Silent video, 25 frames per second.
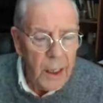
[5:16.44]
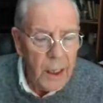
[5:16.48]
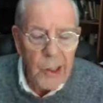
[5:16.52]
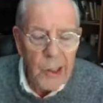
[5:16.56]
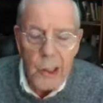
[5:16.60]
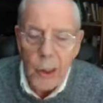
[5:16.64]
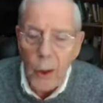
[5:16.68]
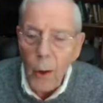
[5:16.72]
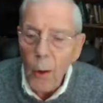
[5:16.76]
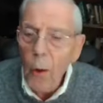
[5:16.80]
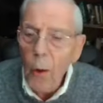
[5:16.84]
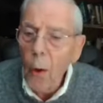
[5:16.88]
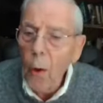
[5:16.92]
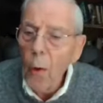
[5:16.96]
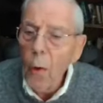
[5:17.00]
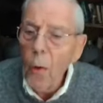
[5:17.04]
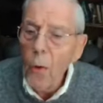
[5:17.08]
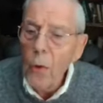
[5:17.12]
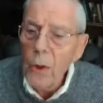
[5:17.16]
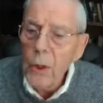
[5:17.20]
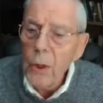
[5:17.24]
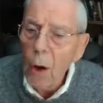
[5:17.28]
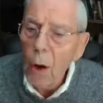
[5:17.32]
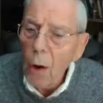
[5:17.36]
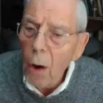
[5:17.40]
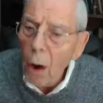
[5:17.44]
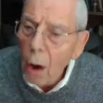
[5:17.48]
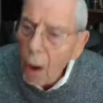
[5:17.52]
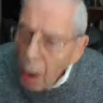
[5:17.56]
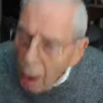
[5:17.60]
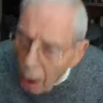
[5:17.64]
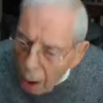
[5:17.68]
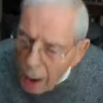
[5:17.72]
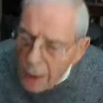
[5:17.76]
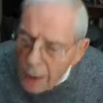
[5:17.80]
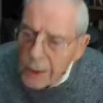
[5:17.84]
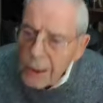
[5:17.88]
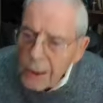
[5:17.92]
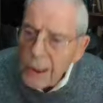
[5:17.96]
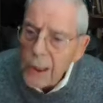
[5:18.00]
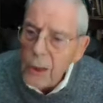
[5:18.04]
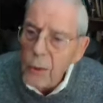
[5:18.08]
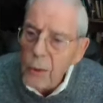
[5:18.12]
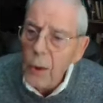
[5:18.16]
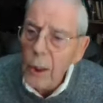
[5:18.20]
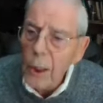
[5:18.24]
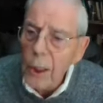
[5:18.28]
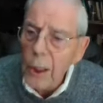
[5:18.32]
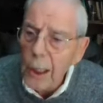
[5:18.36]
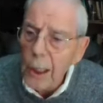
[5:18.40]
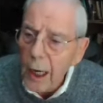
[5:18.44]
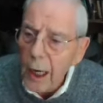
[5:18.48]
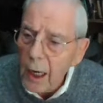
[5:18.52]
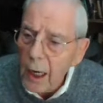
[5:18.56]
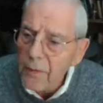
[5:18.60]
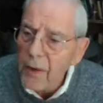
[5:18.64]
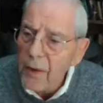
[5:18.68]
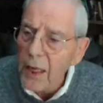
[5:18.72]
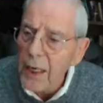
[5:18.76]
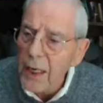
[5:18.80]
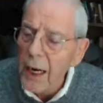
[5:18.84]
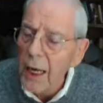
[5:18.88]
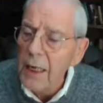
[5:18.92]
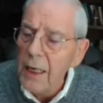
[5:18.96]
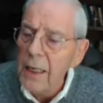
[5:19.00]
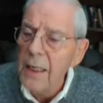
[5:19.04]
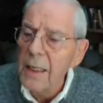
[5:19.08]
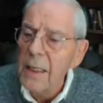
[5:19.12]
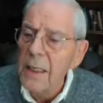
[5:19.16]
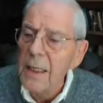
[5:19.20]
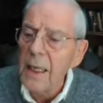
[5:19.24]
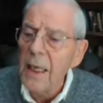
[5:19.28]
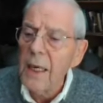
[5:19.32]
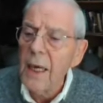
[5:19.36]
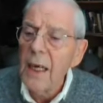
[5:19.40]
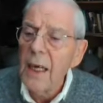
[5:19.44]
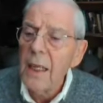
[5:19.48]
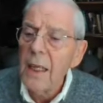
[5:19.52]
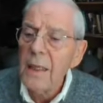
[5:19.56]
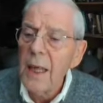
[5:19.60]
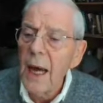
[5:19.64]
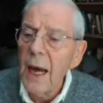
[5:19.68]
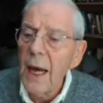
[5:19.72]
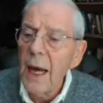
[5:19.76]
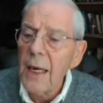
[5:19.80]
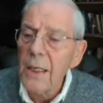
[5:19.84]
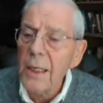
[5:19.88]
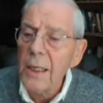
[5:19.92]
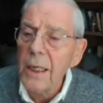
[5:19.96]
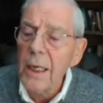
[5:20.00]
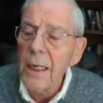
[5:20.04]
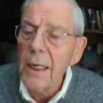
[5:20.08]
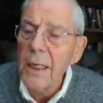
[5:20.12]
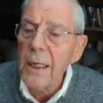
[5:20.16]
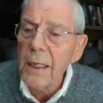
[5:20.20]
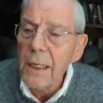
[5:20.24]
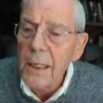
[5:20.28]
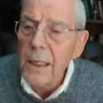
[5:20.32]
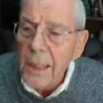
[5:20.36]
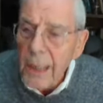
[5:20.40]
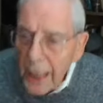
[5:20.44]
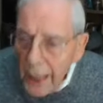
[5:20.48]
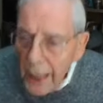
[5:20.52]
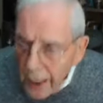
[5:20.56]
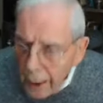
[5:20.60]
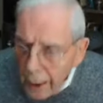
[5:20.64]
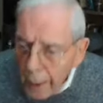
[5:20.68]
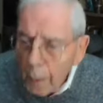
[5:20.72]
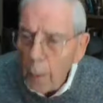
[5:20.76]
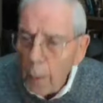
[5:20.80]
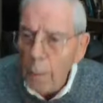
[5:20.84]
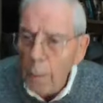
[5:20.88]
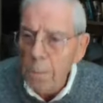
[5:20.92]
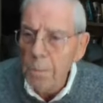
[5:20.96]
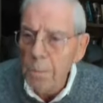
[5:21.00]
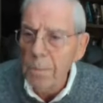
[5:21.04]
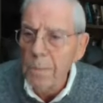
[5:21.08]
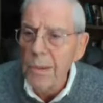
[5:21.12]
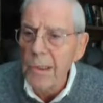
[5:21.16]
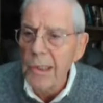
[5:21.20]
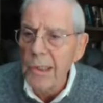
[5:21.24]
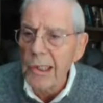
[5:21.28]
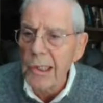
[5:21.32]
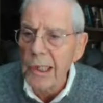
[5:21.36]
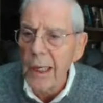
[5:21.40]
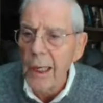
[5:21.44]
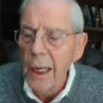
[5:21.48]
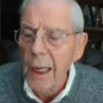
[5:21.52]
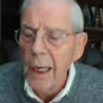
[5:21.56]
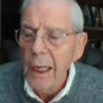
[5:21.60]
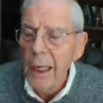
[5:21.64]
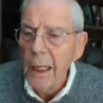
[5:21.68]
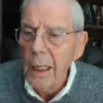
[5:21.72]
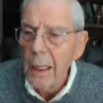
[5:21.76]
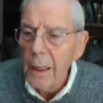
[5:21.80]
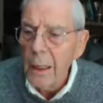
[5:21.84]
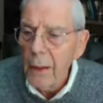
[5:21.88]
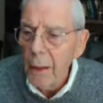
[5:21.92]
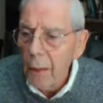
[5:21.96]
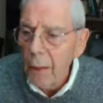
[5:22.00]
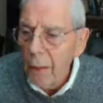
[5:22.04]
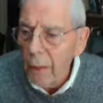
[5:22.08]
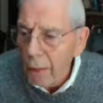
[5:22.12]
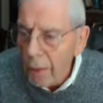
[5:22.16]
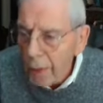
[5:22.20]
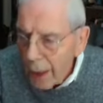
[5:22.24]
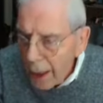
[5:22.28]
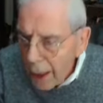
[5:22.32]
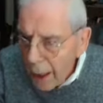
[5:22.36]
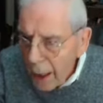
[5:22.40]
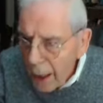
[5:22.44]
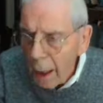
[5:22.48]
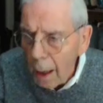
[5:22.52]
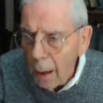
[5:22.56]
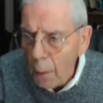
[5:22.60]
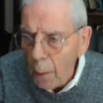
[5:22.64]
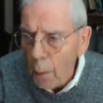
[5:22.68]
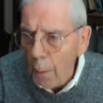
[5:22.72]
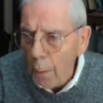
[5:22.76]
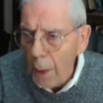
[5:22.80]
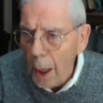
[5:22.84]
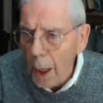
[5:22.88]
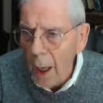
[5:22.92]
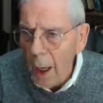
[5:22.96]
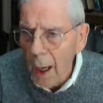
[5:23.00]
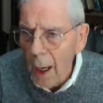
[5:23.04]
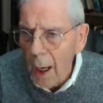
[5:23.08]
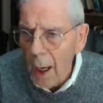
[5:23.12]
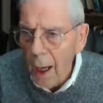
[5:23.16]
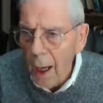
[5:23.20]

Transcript: is to hold on to a covenant that condemns them.